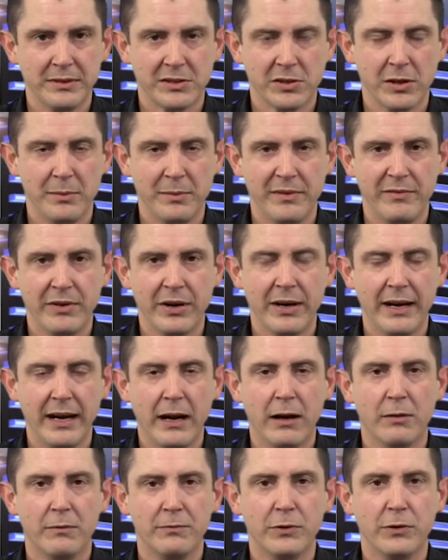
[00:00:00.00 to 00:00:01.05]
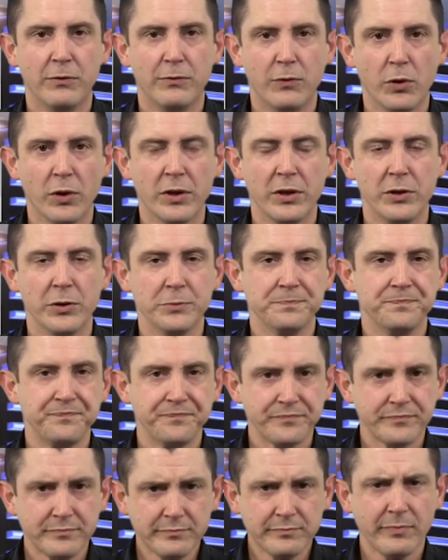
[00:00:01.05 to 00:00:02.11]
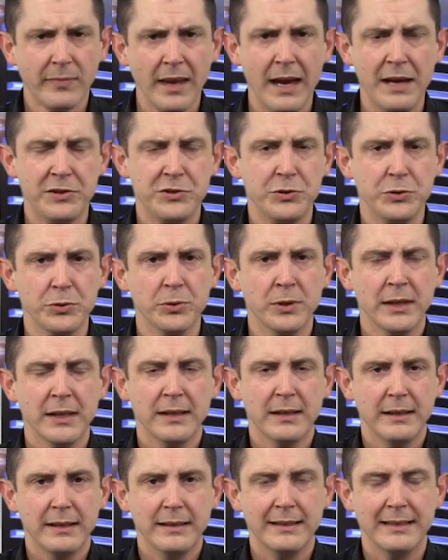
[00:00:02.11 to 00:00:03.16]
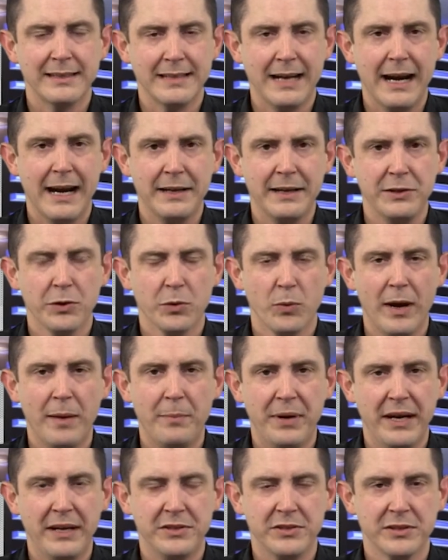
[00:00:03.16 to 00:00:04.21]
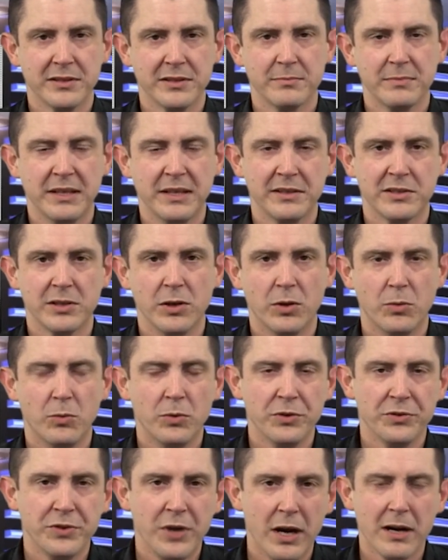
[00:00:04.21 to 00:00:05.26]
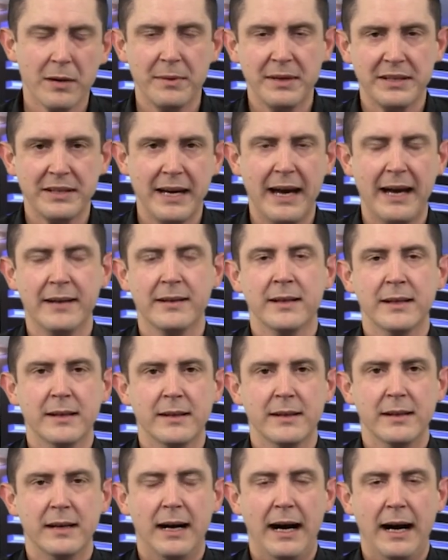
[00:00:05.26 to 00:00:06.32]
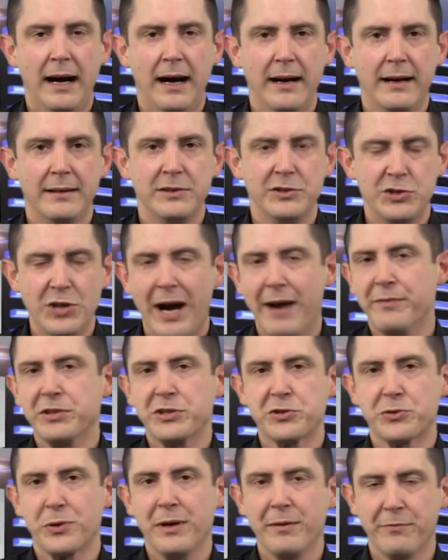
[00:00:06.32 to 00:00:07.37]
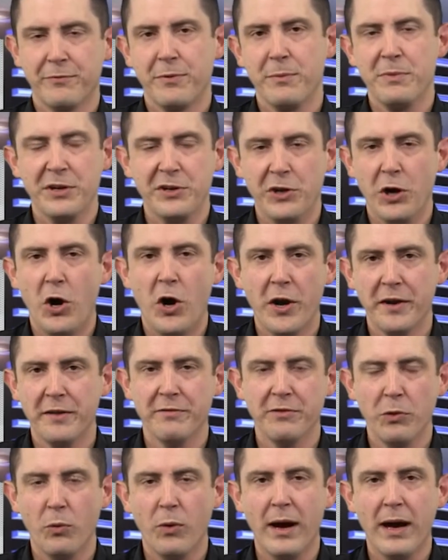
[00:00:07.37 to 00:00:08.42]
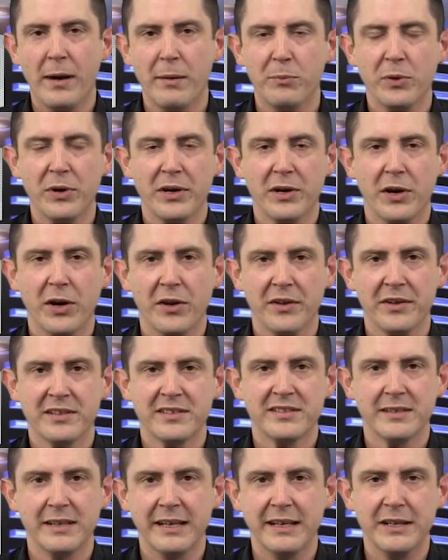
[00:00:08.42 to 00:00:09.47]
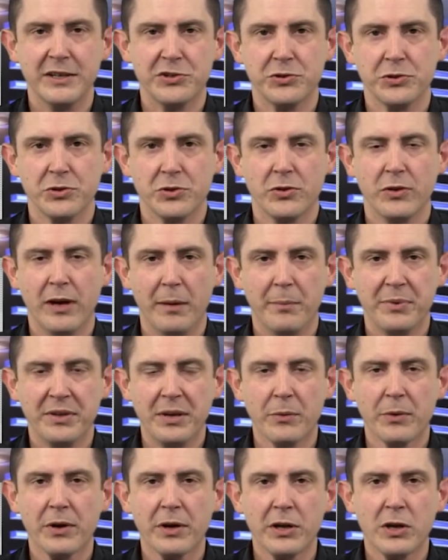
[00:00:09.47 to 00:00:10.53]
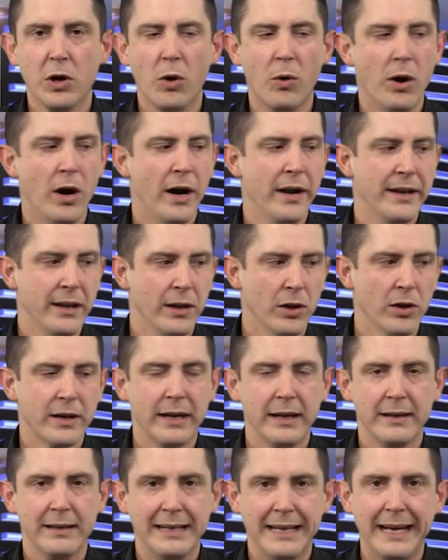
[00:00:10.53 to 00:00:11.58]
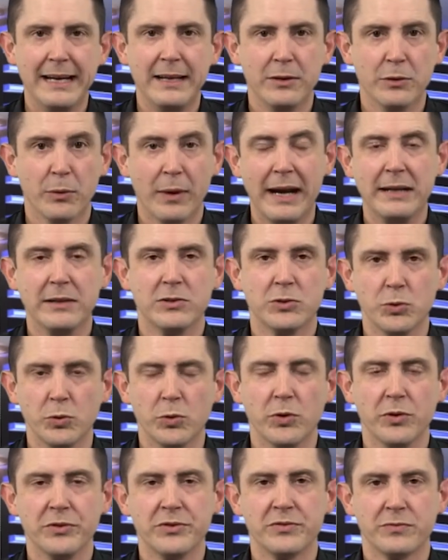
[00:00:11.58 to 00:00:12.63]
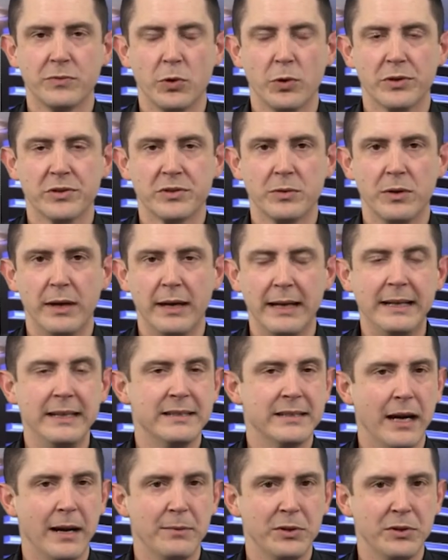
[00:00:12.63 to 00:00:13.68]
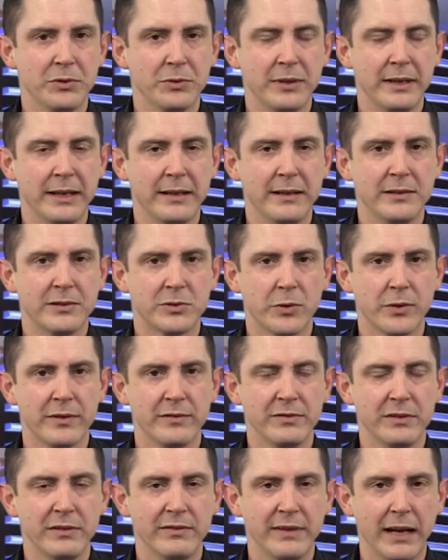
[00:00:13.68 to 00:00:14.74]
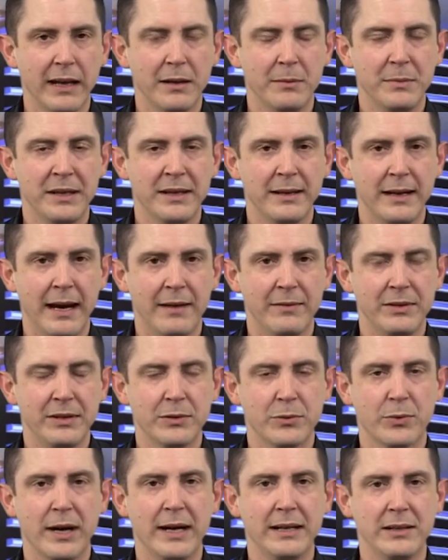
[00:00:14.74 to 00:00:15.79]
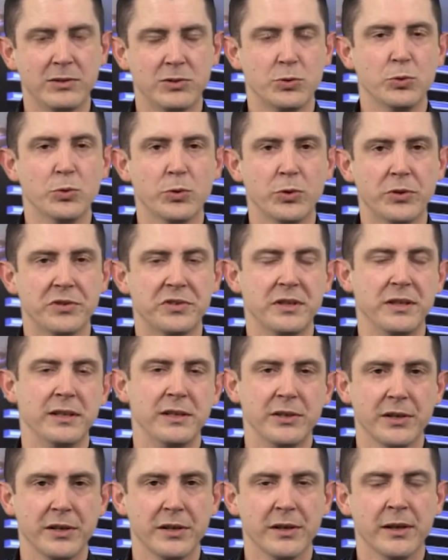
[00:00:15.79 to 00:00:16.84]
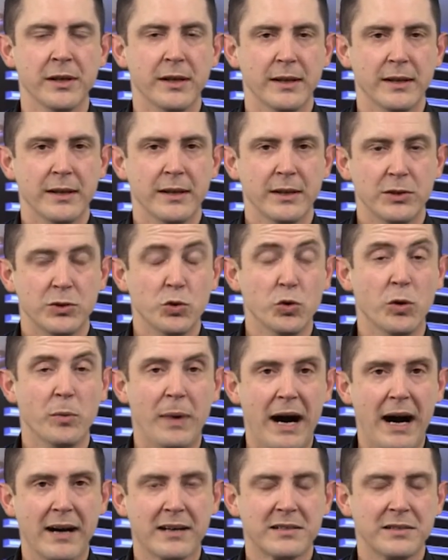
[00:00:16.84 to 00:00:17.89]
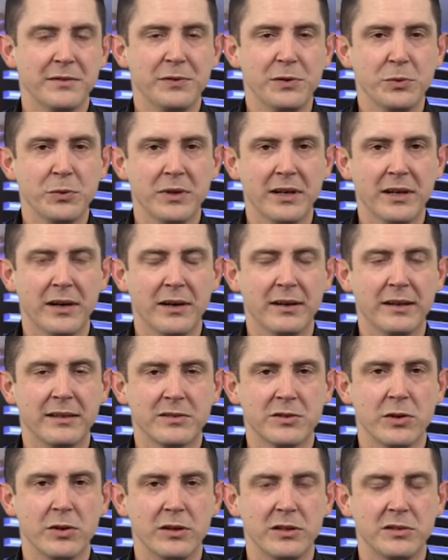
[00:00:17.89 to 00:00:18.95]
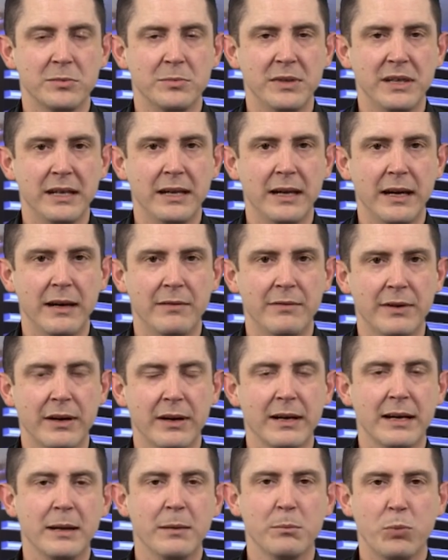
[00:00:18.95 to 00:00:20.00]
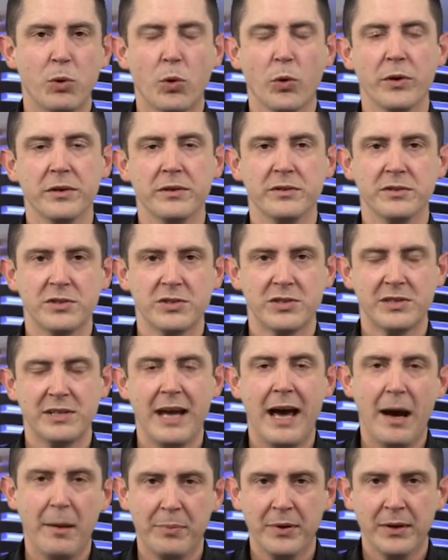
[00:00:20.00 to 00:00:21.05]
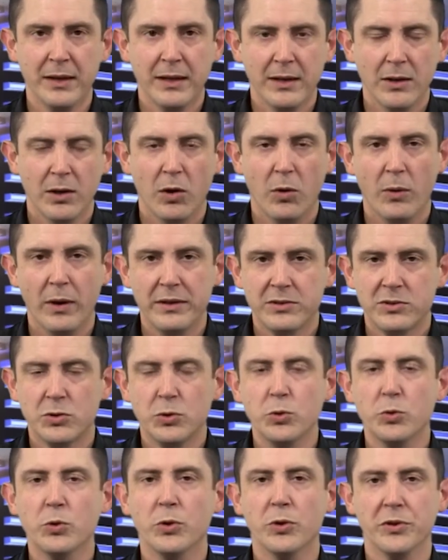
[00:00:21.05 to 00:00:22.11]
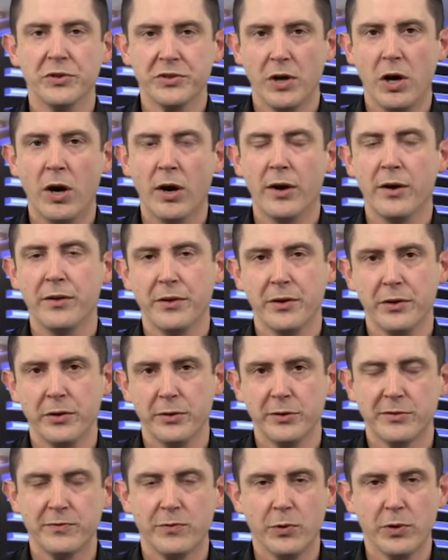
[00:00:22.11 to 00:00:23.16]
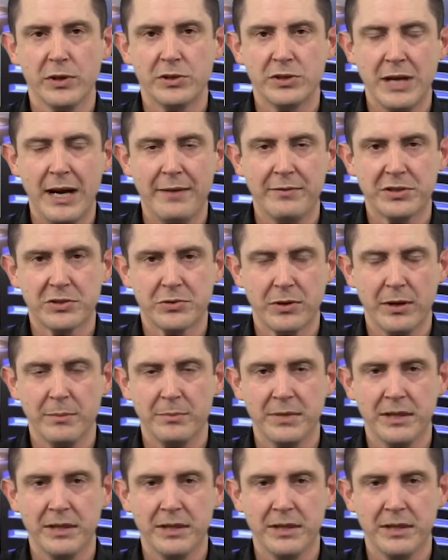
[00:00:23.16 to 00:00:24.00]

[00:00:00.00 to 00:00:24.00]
It's going to be very helpful for you as you design your web pages. And so we'll talk about that. JavaScript from the dawn of the web, we call this initial clip. But then we're going to go on and look at getting the right tools. Of course, anytime you're doing any sort of development, having the right tools in your toolbox, if you will, is going to be a very important step. Well, what tools are those for JavaScript?